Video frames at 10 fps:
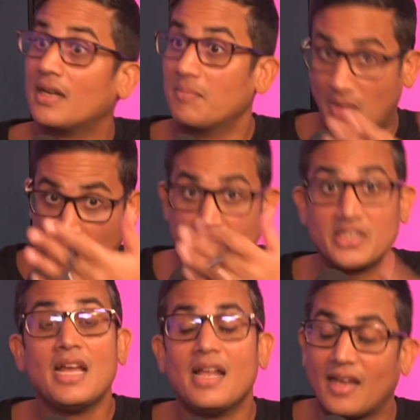Margins.
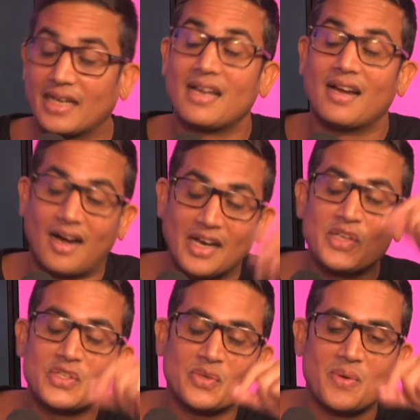Like I
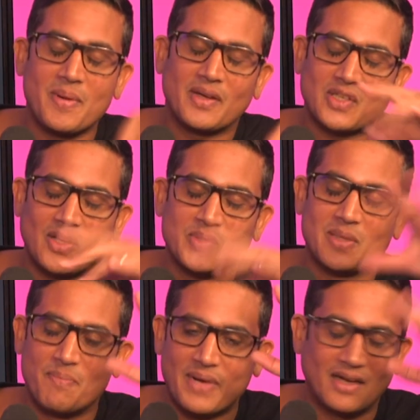used to remember. So I was
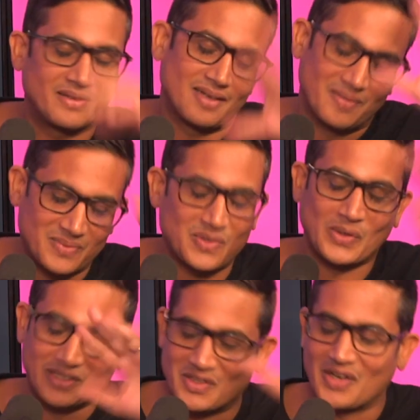I'm
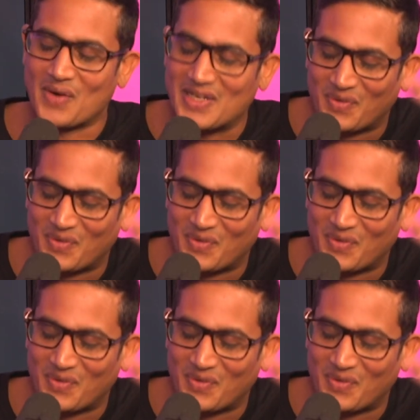sorry to digress for a